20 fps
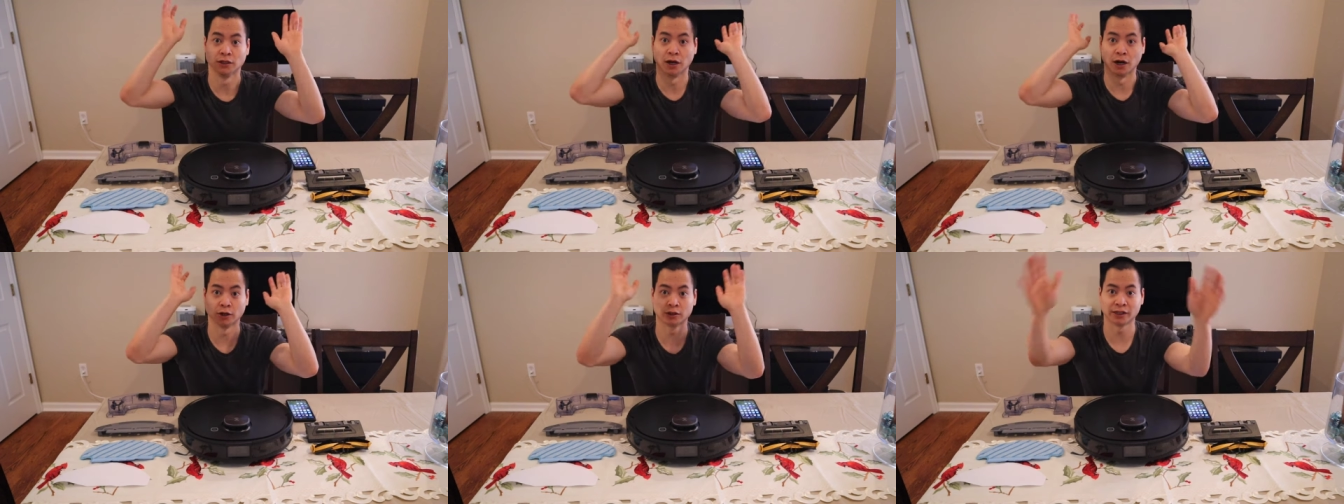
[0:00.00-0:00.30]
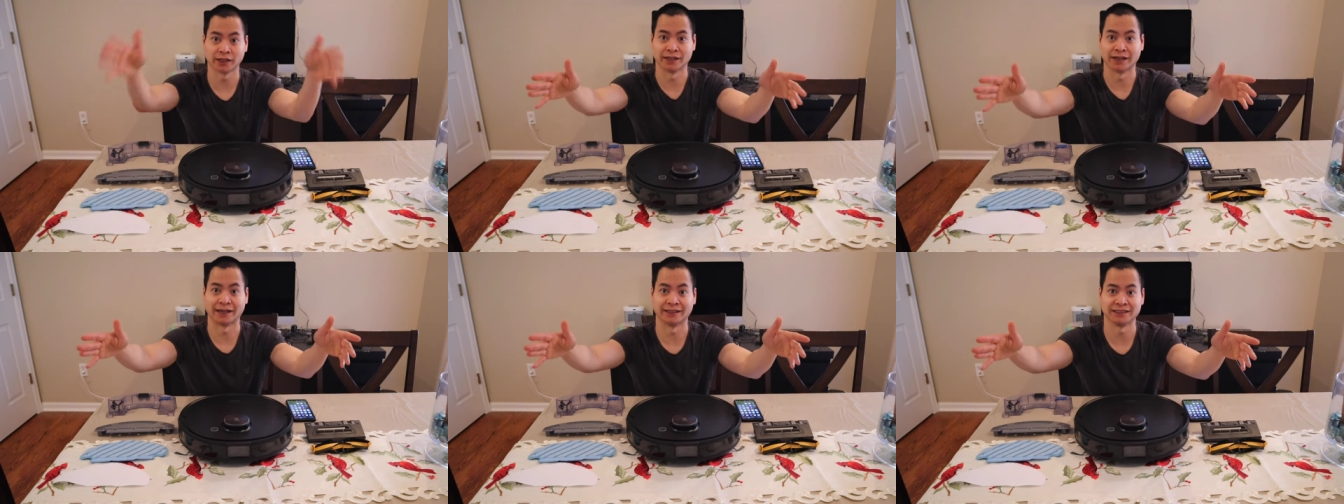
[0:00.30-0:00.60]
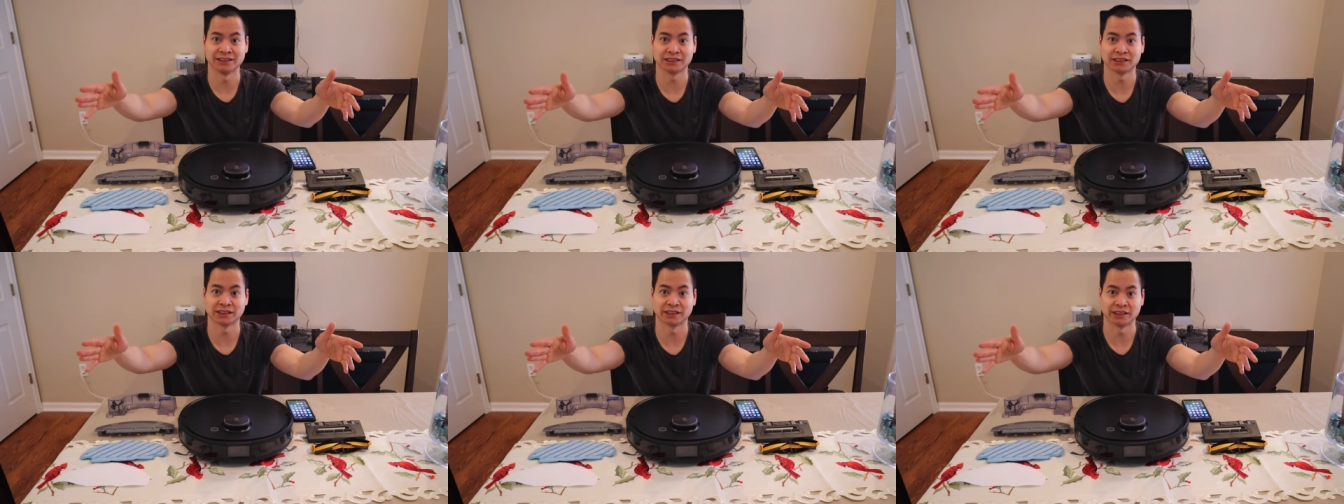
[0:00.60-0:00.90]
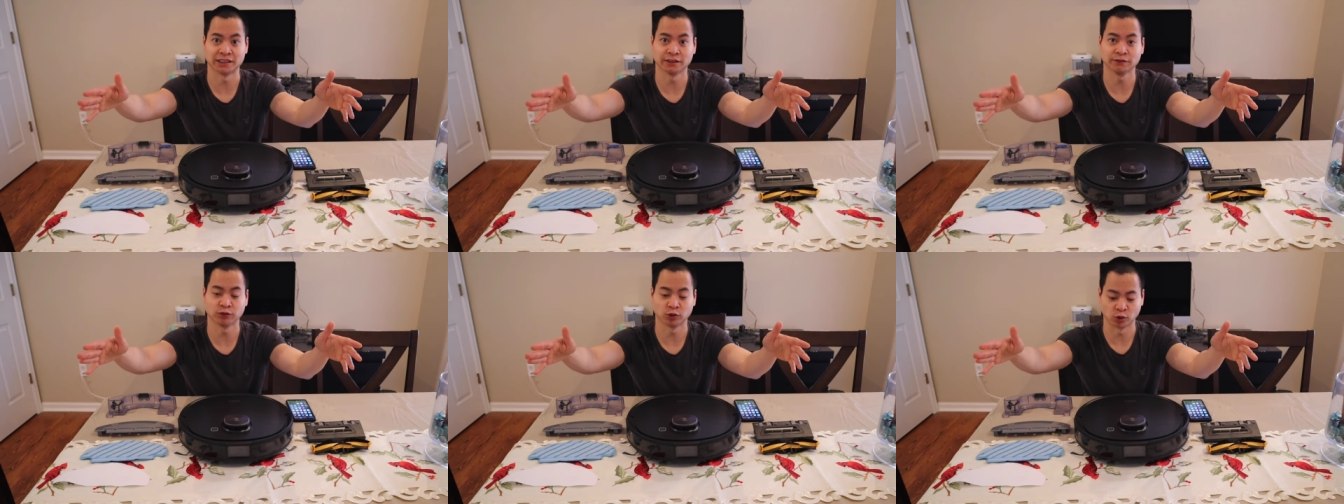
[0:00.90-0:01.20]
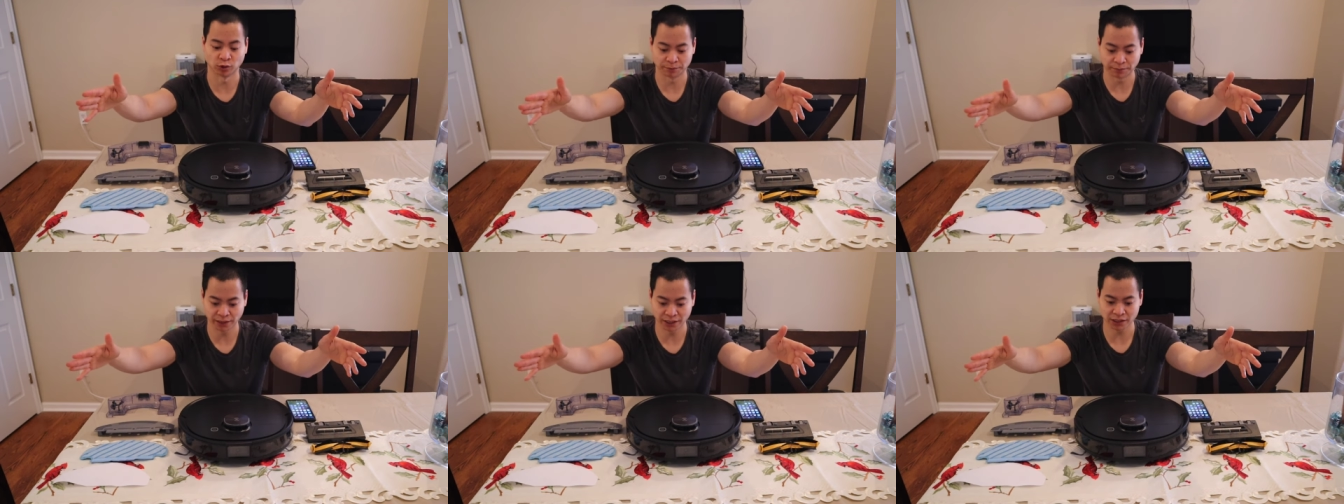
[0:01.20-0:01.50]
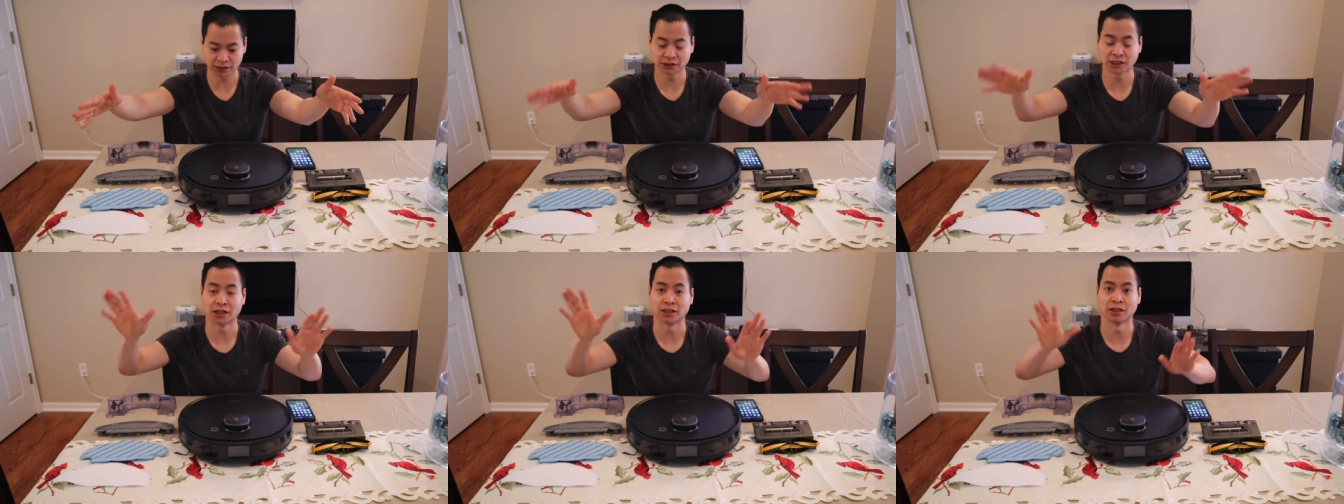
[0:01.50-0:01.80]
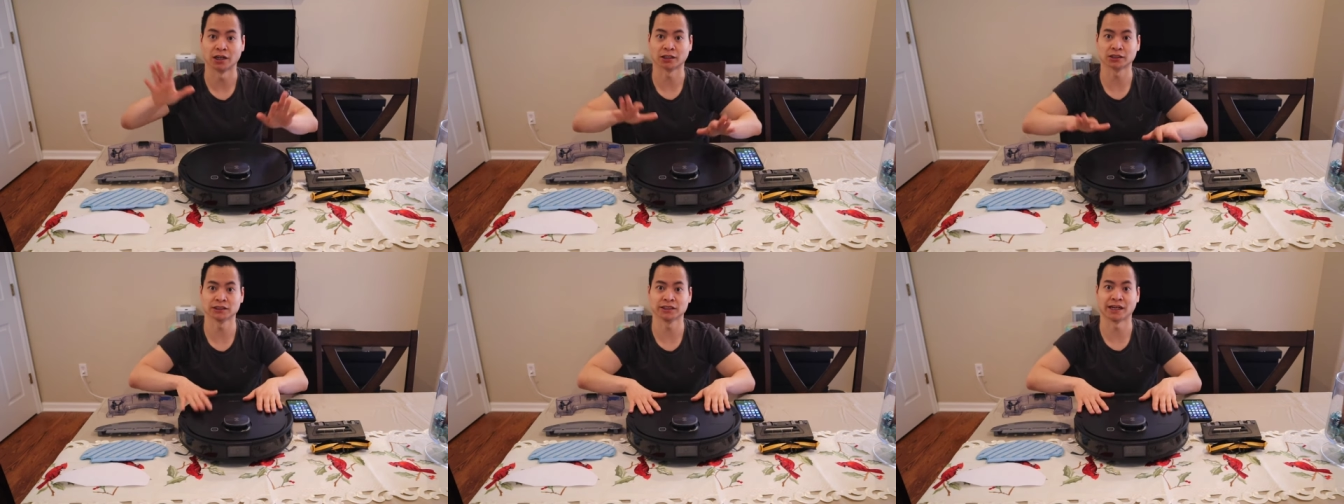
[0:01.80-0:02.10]
Okay, I need to send in for repairs.
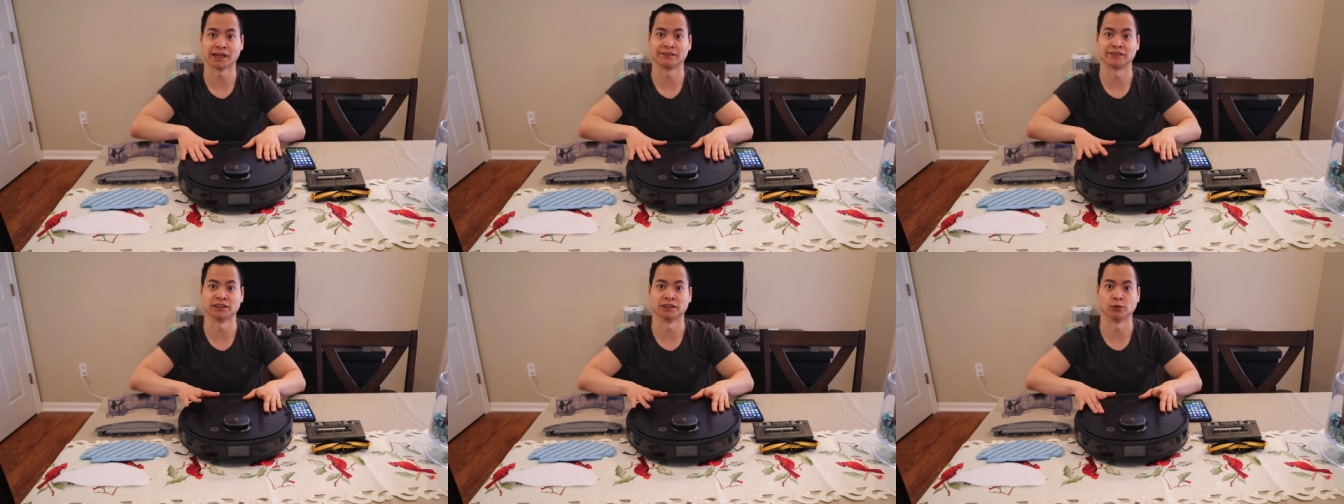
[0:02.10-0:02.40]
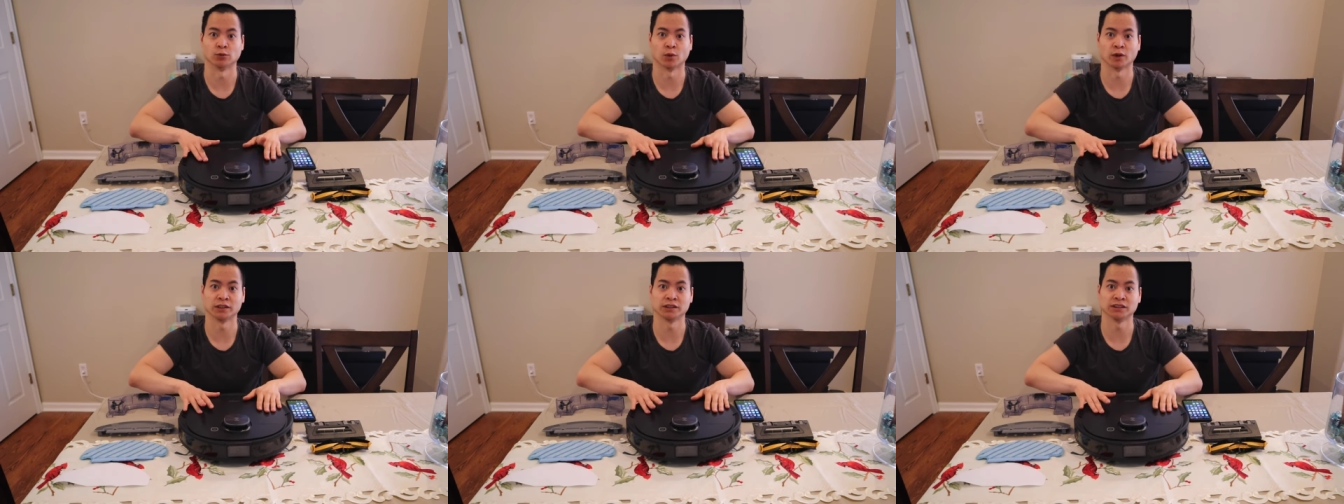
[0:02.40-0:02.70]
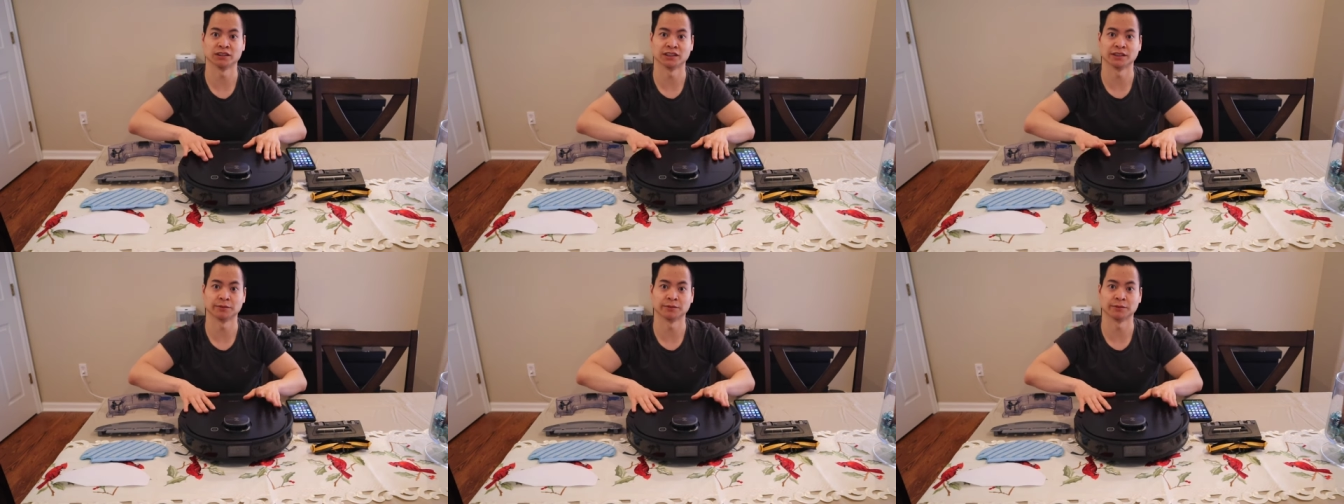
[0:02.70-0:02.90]
Luckily, I have a one-year